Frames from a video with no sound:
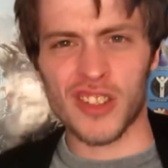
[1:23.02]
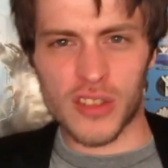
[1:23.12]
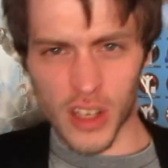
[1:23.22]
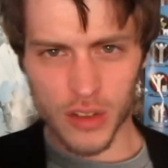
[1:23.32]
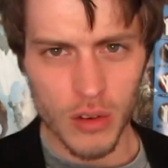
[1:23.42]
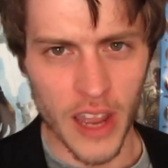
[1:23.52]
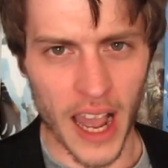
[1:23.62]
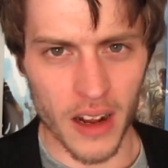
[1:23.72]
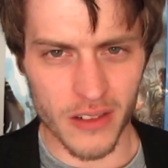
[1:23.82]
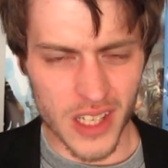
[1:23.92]
Does your
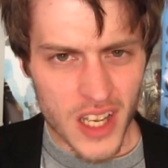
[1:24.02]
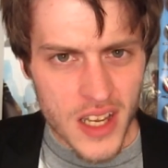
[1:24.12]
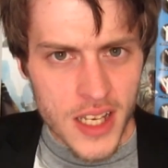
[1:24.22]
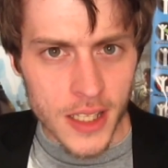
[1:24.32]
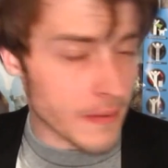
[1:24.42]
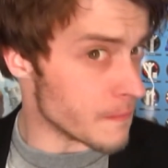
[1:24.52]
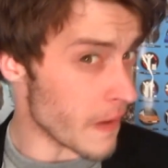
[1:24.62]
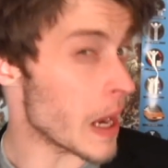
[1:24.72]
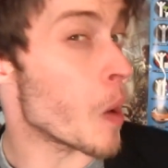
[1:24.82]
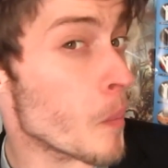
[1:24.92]
character
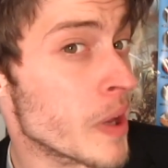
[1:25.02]
develop?